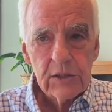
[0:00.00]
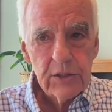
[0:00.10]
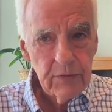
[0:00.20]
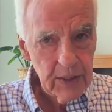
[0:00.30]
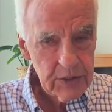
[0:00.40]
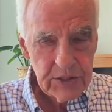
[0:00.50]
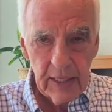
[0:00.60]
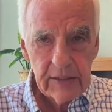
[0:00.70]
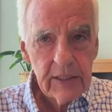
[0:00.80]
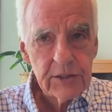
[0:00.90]
to the
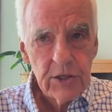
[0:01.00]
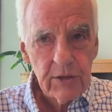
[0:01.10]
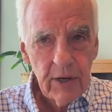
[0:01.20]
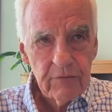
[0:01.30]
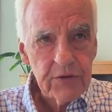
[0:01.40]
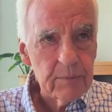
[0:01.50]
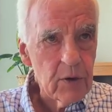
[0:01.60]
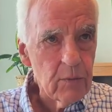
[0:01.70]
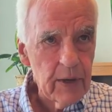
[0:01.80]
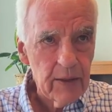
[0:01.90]
extent that you're
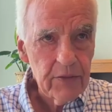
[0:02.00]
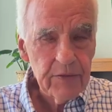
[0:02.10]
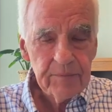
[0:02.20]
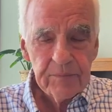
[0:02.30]
comfortable with.